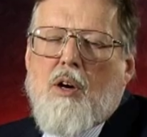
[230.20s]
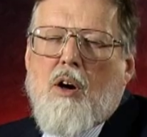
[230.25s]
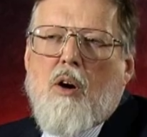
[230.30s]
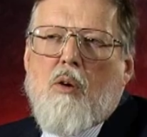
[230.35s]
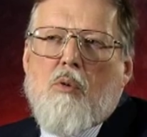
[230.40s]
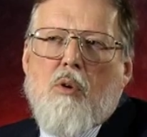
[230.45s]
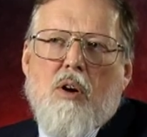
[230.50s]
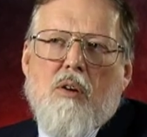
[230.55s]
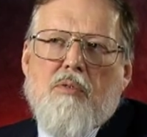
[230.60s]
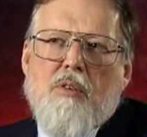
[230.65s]
all
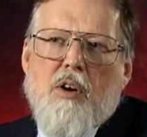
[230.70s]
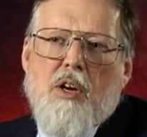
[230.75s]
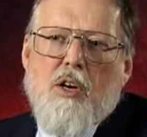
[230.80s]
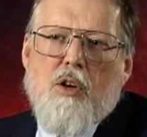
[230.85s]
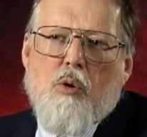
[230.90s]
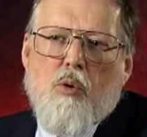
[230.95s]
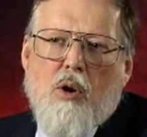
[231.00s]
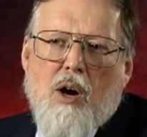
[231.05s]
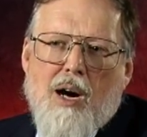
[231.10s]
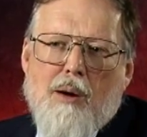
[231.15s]
work very
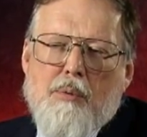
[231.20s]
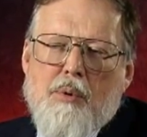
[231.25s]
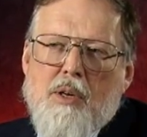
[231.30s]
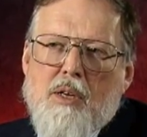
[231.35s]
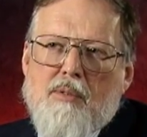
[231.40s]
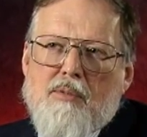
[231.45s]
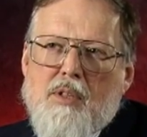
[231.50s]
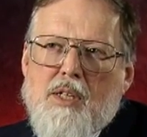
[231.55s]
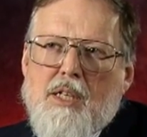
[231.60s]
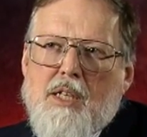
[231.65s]

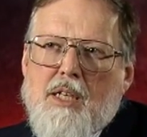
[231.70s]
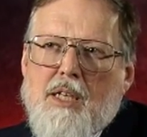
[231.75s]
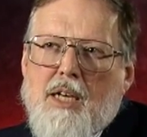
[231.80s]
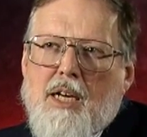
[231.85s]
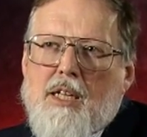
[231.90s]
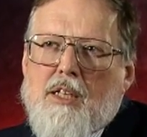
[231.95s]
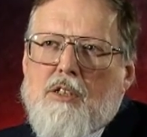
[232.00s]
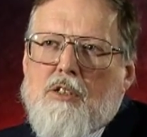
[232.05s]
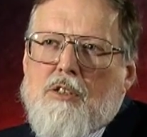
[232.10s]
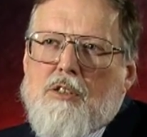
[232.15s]
cooperatively
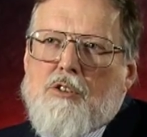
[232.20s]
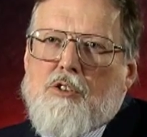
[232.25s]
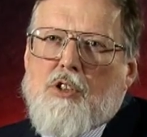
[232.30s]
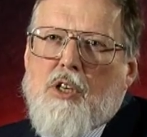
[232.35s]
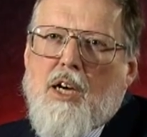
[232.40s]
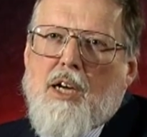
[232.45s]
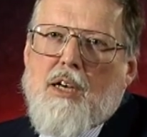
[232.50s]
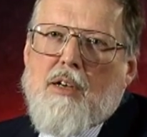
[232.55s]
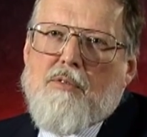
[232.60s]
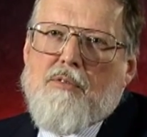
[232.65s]
together to
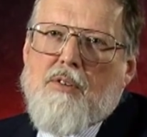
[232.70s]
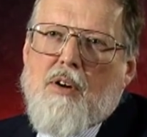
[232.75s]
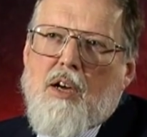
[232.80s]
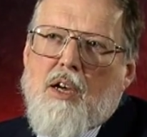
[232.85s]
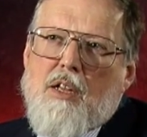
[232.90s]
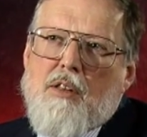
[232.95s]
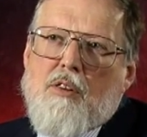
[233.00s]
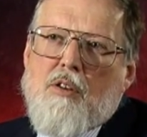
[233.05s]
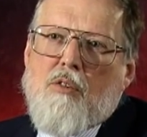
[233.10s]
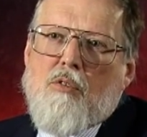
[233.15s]
try to
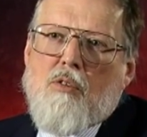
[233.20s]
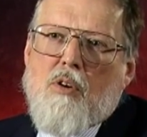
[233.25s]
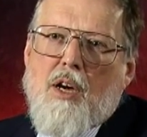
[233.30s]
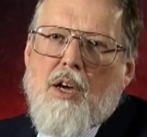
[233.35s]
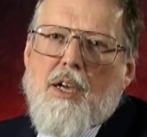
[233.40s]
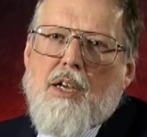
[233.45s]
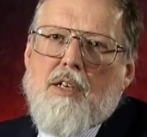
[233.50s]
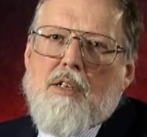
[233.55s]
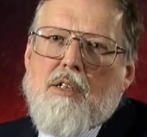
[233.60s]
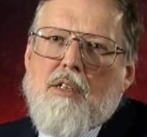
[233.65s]
find the
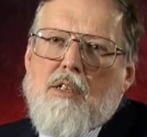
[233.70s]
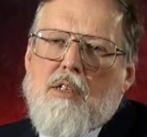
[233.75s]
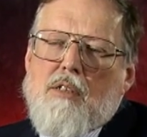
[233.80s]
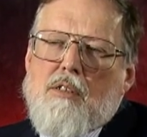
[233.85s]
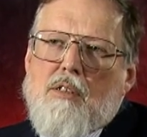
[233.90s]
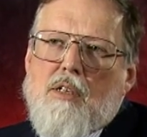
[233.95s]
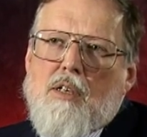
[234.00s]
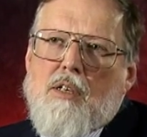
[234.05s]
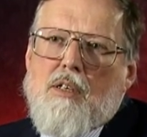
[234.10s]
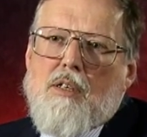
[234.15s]
right
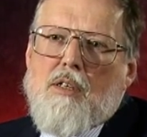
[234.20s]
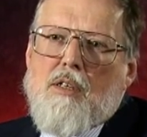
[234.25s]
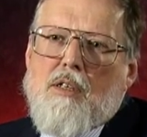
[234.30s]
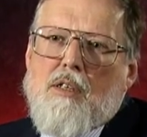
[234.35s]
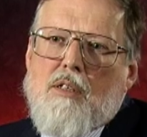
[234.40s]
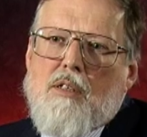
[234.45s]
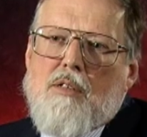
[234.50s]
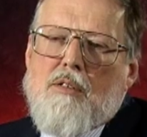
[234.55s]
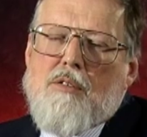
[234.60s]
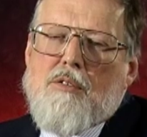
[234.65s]

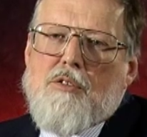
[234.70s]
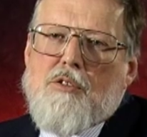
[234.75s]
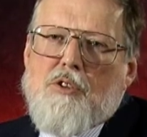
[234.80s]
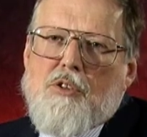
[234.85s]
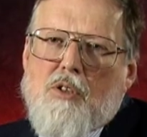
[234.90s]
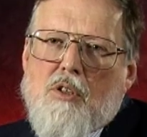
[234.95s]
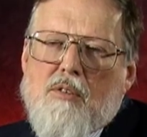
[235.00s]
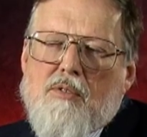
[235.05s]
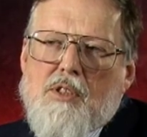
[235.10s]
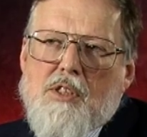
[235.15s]

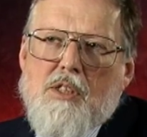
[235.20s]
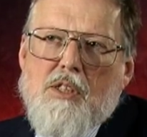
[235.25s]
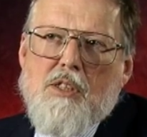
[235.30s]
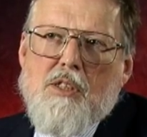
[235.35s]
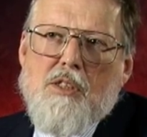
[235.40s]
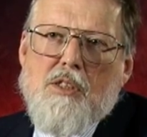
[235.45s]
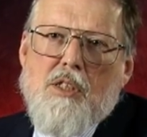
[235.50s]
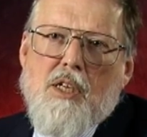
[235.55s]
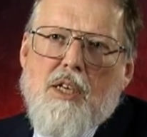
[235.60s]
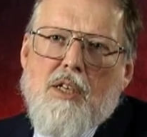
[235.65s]

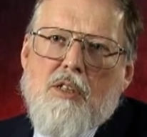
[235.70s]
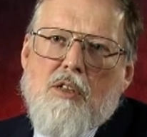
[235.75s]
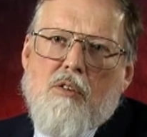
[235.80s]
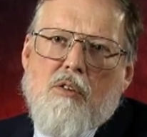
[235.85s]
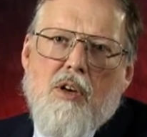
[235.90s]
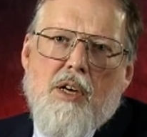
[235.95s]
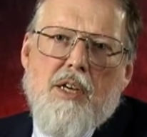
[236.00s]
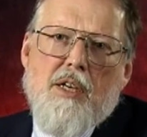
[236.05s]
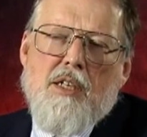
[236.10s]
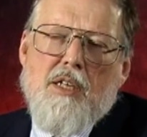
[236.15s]
services and the
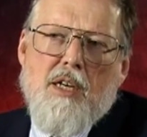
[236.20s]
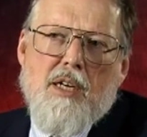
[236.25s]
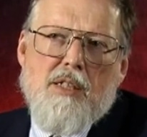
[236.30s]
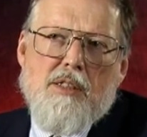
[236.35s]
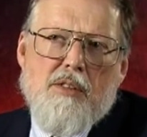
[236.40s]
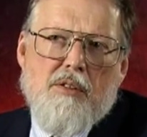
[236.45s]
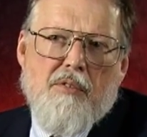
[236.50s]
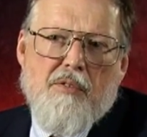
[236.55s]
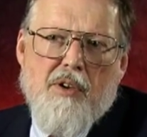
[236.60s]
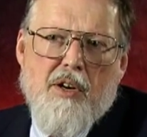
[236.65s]
right
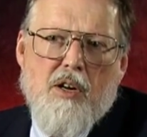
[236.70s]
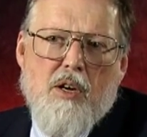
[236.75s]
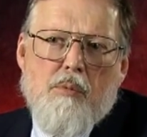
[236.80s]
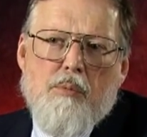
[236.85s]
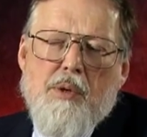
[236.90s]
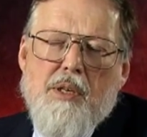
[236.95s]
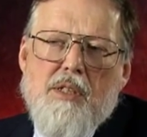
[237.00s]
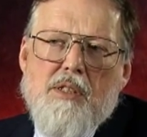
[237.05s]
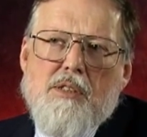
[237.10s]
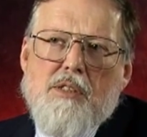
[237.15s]
kinds of
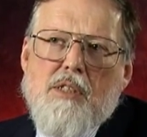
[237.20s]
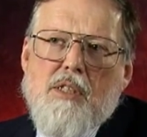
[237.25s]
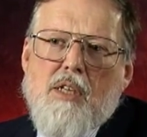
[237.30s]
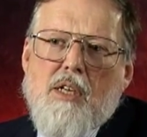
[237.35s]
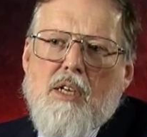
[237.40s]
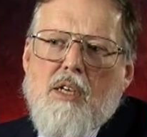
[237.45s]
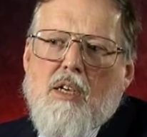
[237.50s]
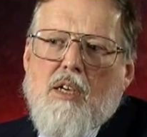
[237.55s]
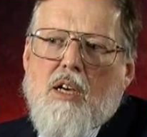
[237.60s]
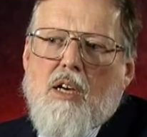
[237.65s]
therapies
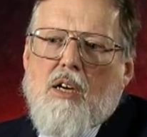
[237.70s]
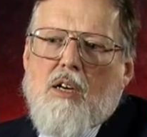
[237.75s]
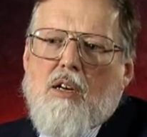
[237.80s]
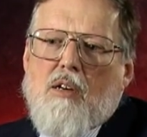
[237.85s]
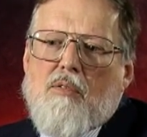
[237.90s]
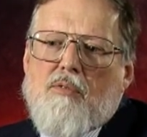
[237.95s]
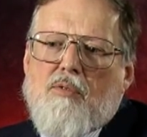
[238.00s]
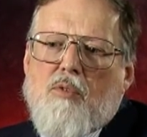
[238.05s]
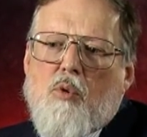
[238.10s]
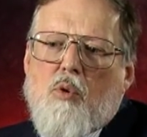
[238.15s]

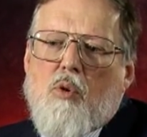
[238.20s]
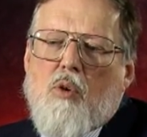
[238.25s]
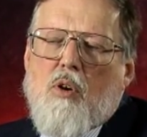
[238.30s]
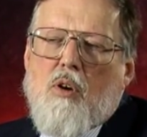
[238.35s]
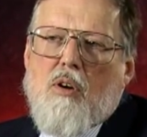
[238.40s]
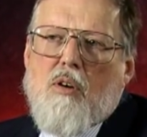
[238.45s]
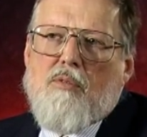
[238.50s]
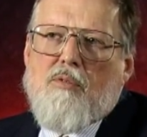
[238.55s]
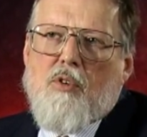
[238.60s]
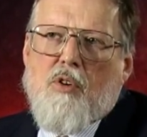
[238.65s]

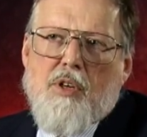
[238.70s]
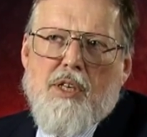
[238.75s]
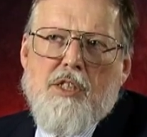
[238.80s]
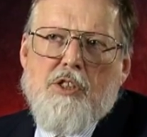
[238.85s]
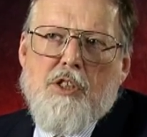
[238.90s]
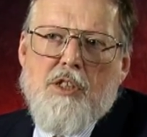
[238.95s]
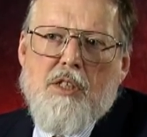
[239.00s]
for each